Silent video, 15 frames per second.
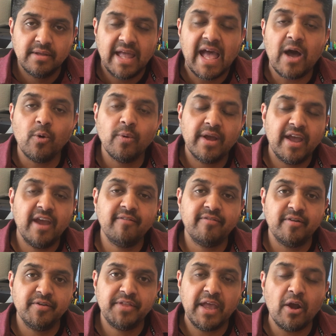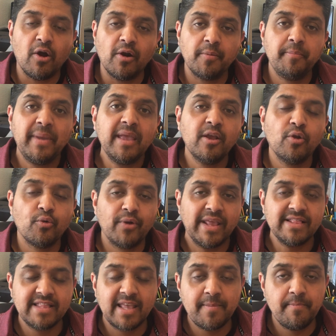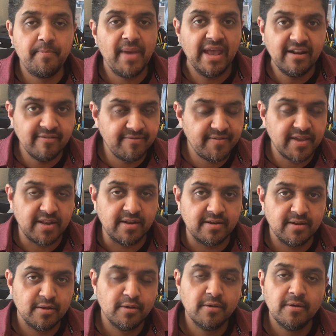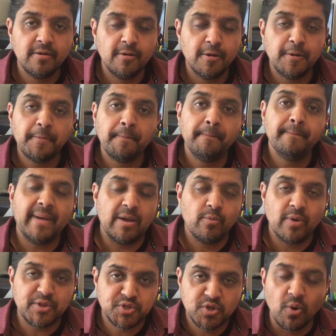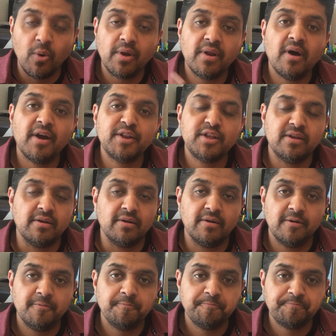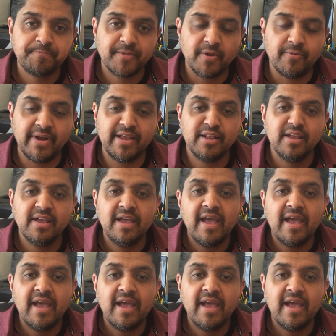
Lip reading: However, they are being greatly benefited by what's going on here, right?